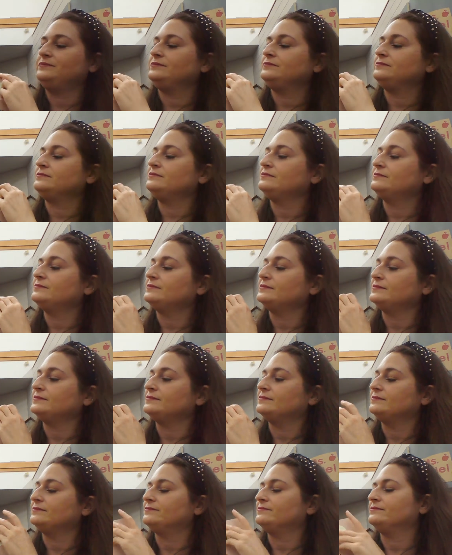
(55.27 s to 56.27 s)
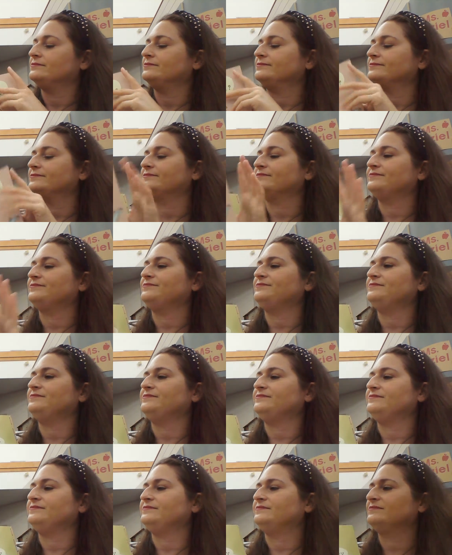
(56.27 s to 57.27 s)

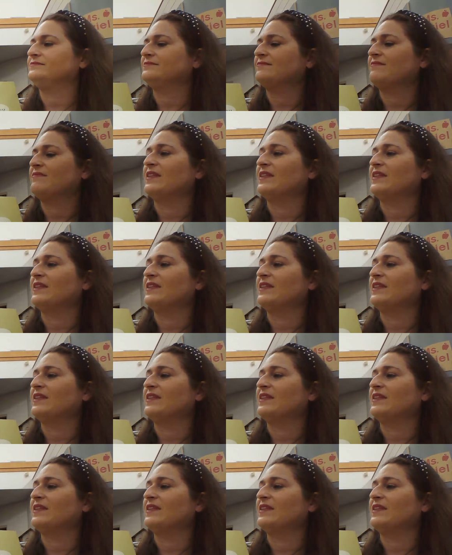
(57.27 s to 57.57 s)
Nobody speaks.